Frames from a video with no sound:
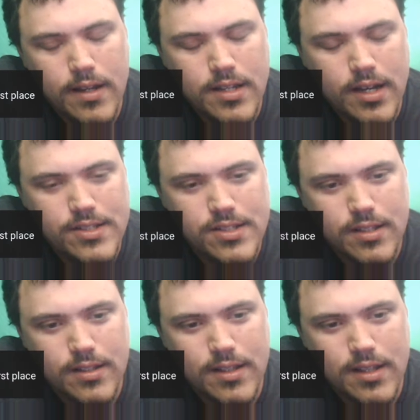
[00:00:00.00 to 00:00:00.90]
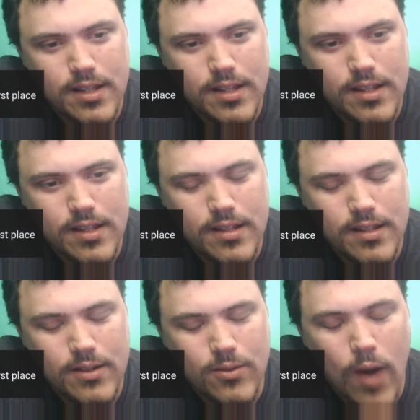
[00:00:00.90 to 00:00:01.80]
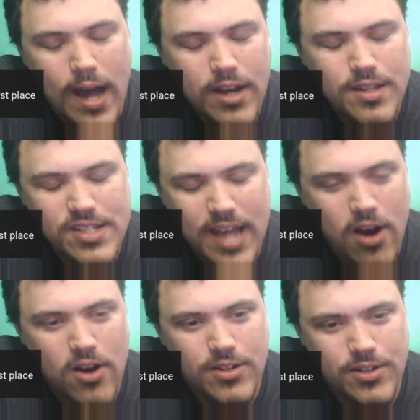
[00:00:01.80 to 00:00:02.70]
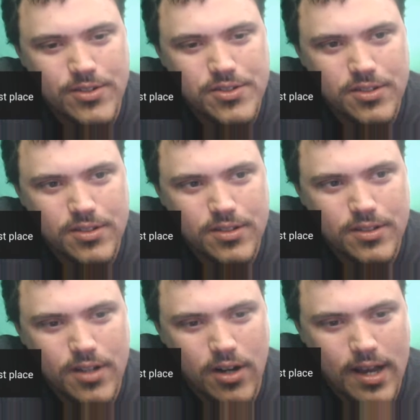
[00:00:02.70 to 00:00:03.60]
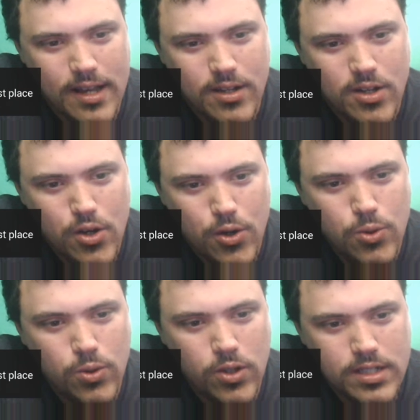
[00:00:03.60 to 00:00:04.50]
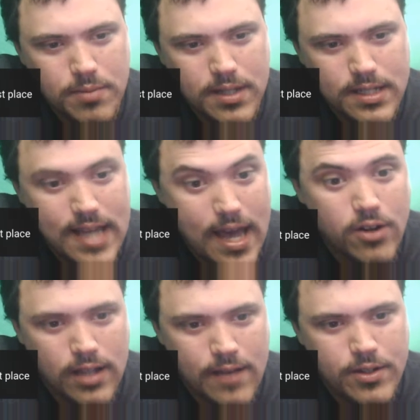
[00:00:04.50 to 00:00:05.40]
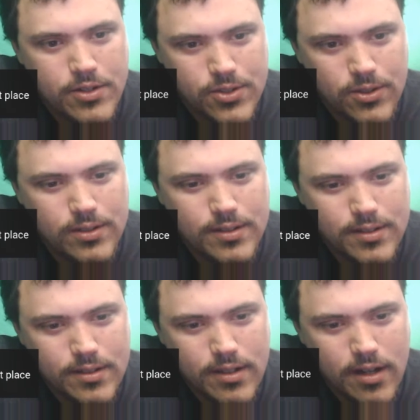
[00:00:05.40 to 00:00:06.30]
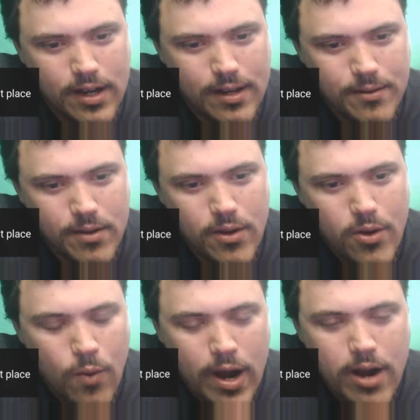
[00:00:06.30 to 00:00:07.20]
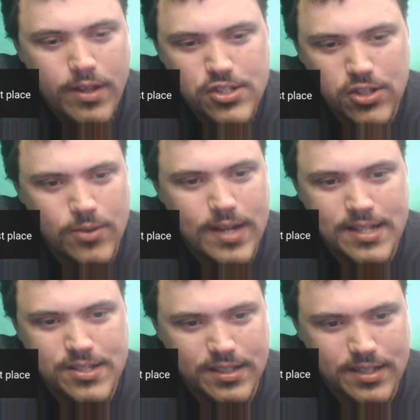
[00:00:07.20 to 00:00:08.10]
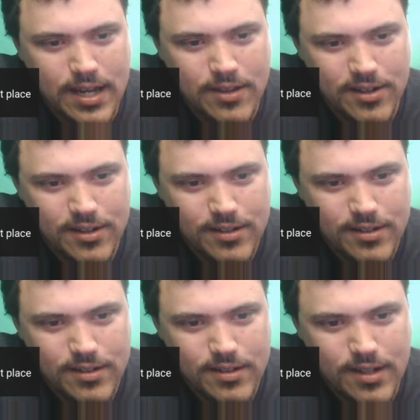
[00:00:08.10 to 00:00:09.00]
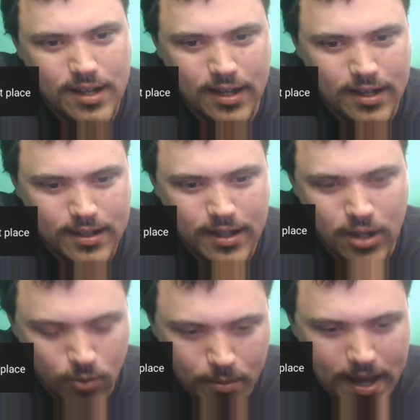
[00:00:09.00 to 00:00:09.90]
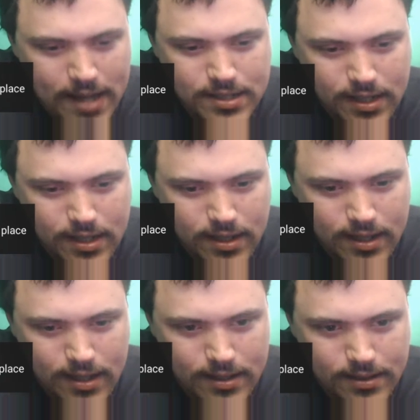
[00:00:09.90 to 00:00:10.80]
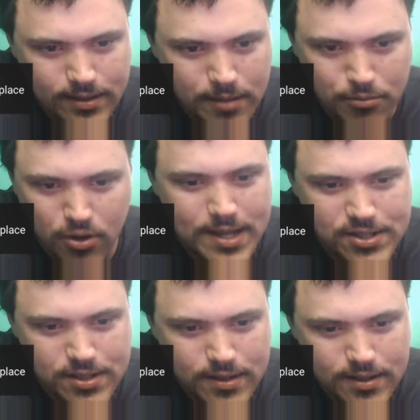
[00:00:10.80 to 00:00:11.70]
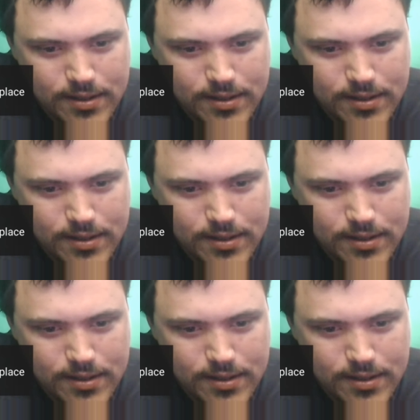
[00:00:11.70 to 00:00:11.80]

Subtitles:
do these characters, all right, who look to be 10 or 11 years old, all right, why are they slow dancing together in a romantic embrace?